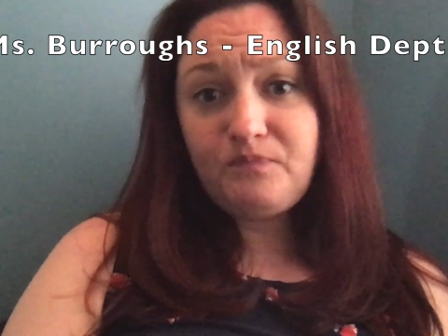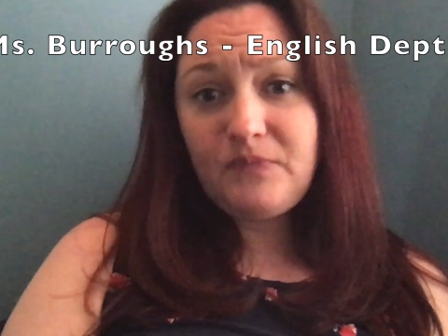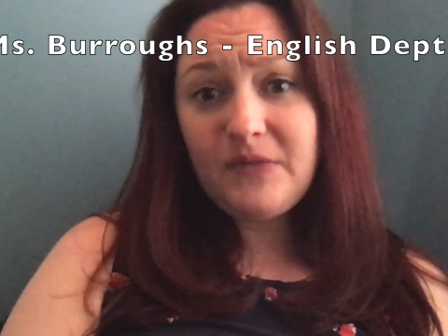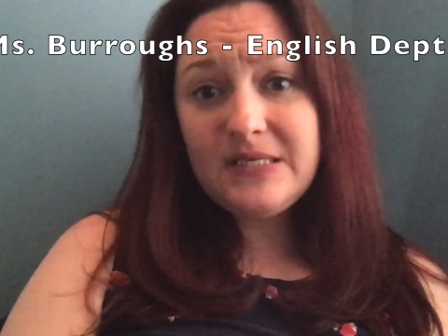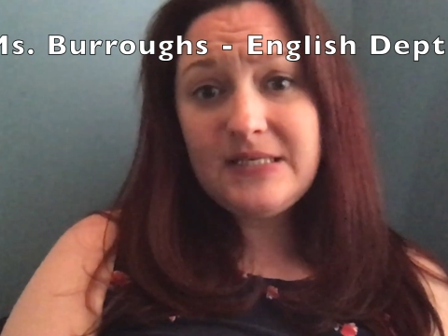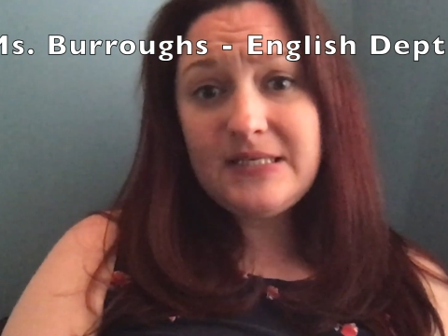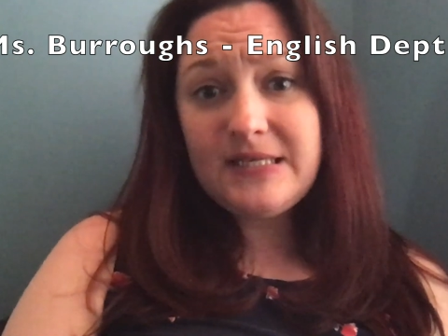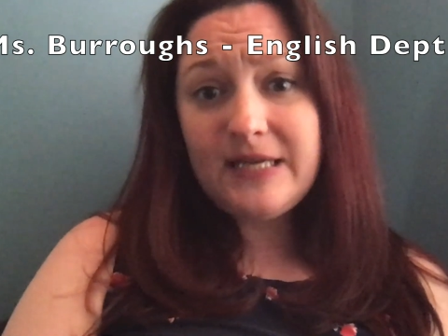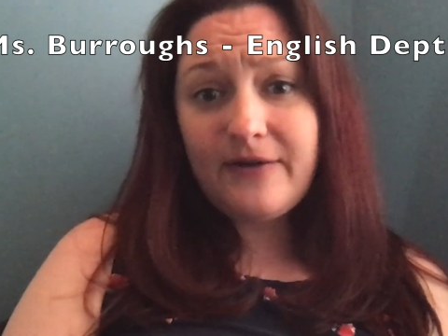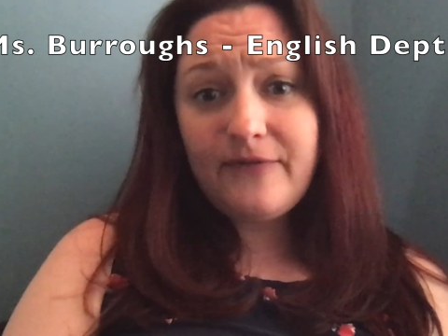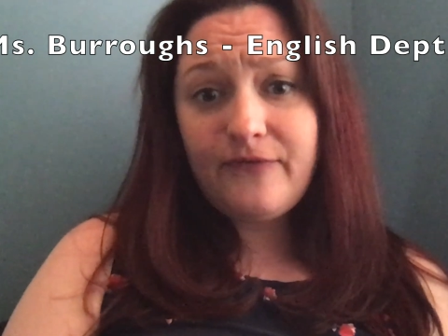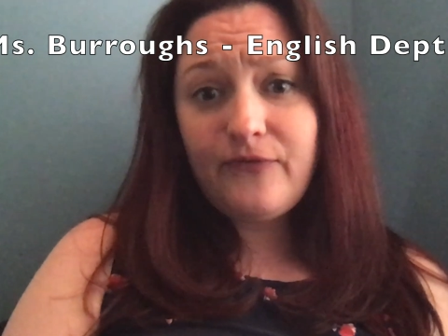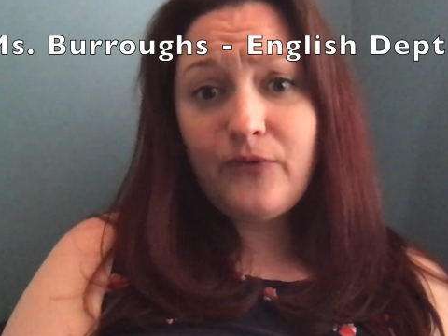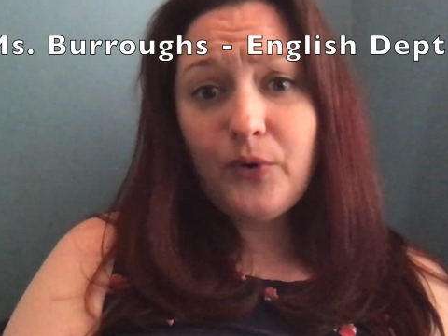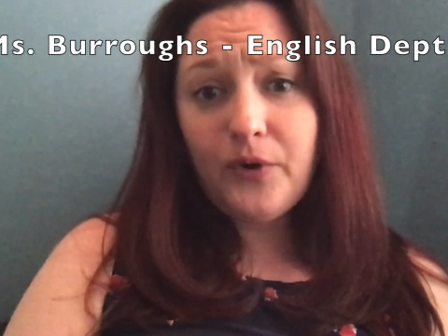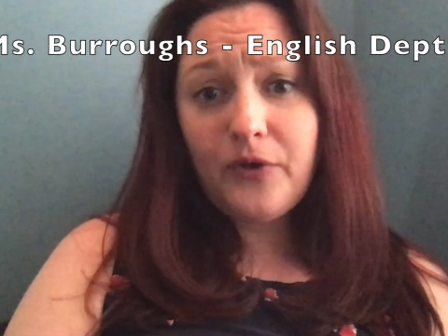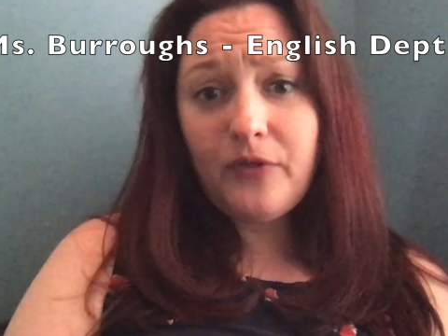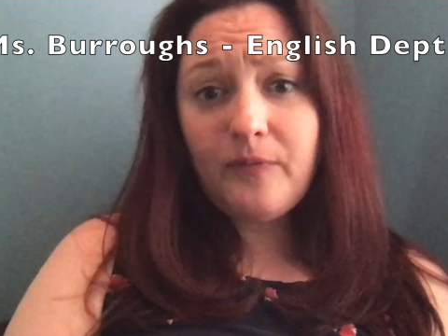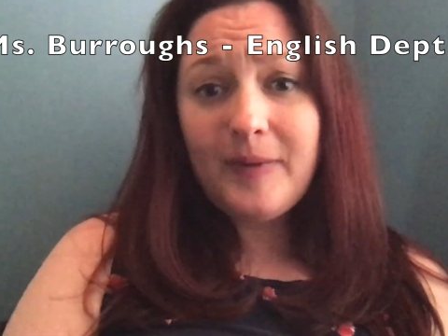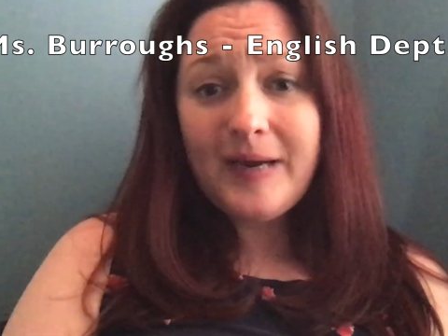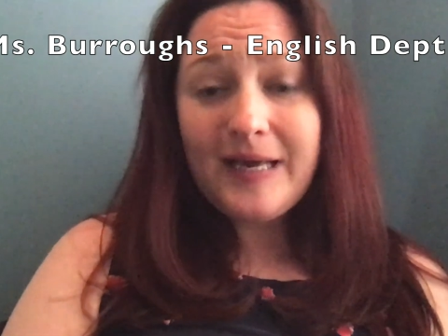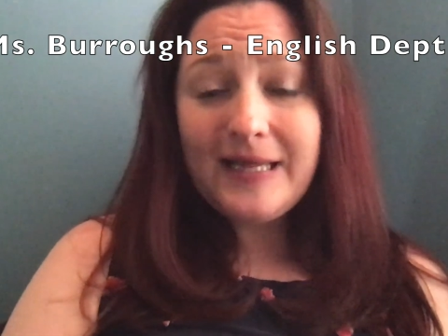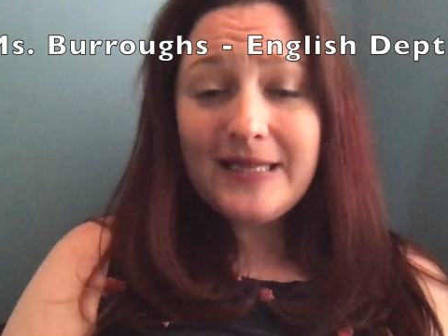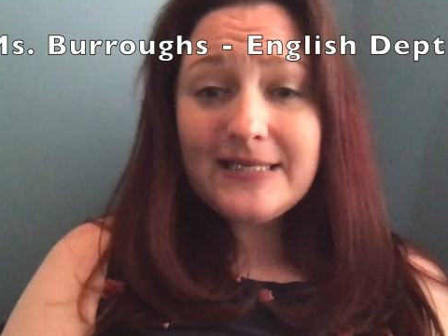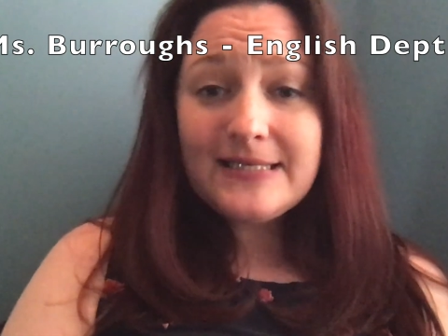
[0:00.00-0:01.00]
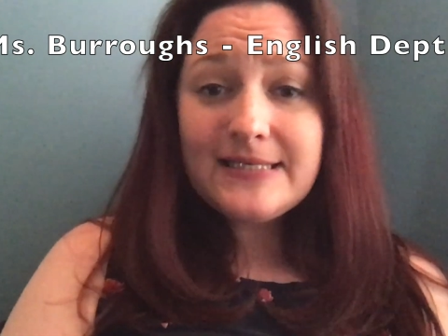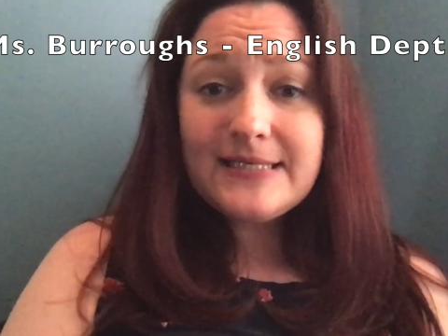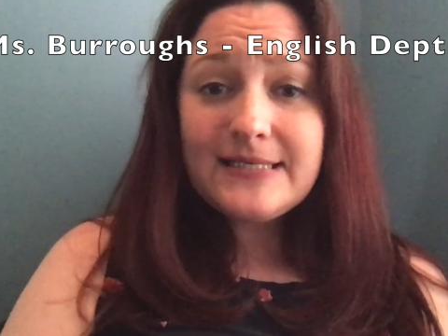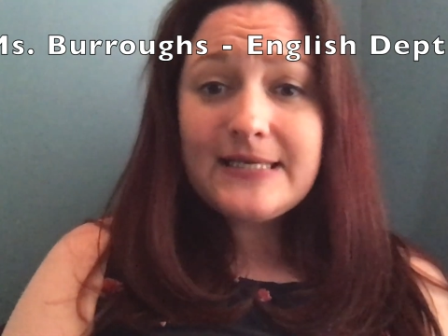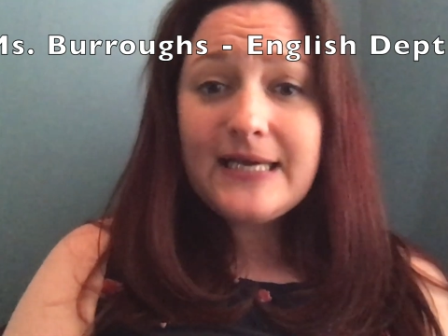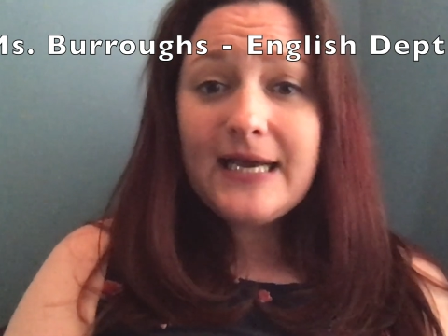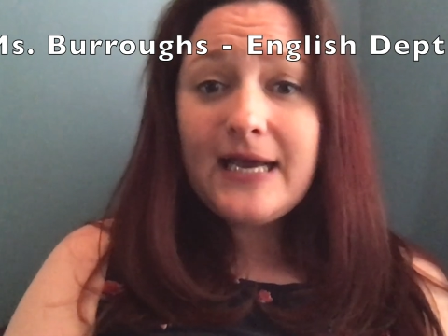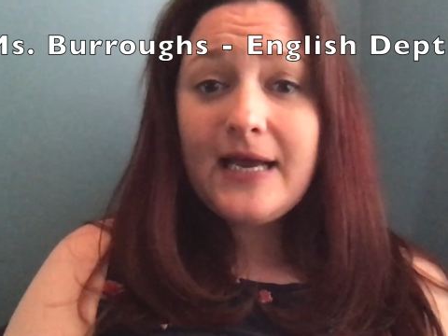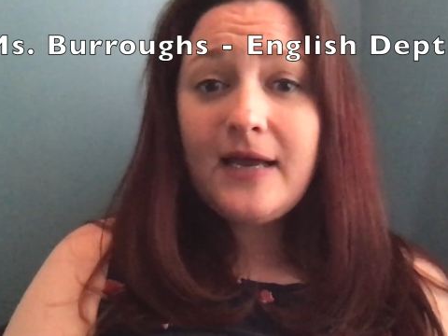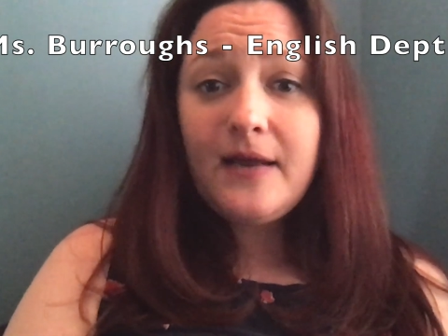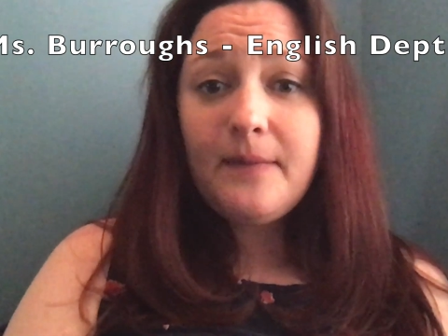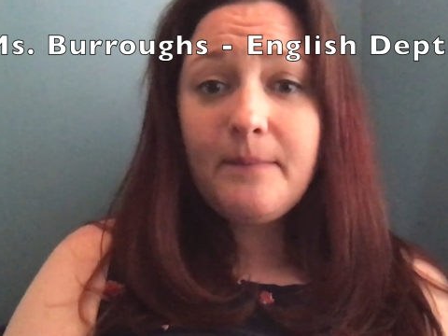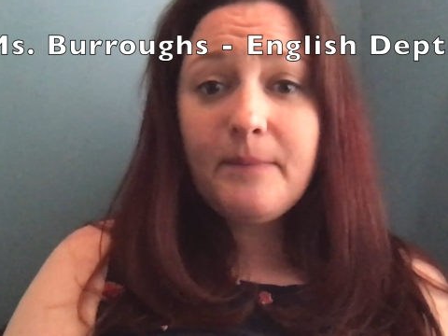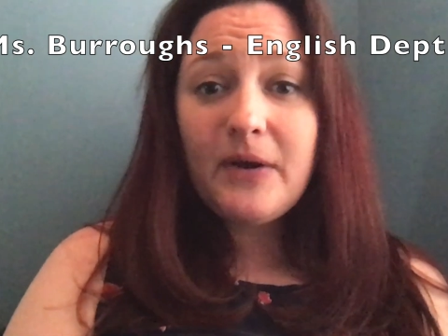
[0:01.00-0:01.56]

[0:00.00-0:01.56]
set forth by the state,